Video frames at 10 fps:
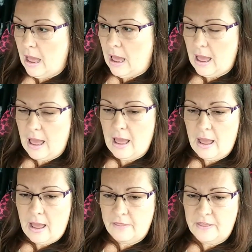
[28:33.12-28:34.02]
I
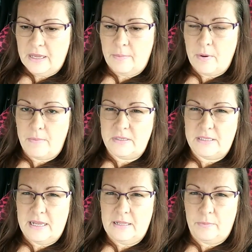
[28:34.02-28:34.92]
think I probably
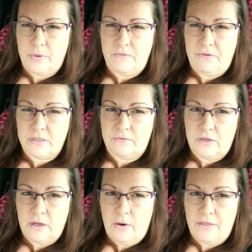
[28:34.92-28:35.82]
said in the previous
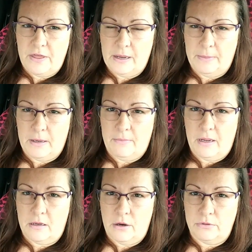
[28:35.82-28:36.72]
video, I think I'm going to
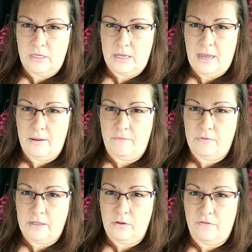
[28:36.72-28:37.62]
make Cozy a
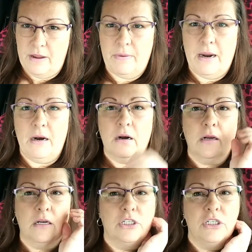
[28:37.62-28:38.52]
little vampire,
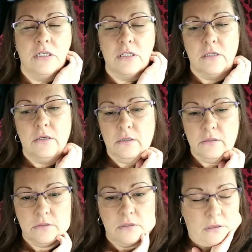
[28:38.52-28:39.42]
because she just
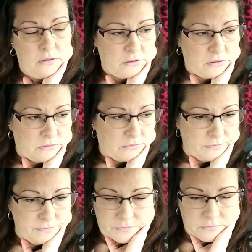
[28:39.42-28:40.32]
looks,
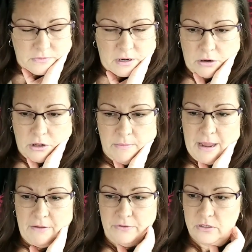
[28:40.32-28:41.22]
her little
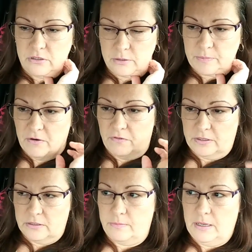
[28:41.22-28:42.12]
mouth just looks
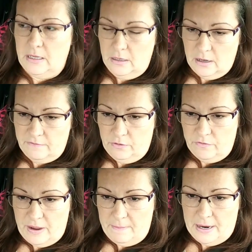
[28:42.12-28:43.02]
perfect to be a little
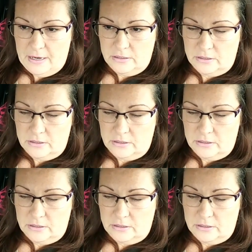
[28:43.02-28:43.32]
vampire.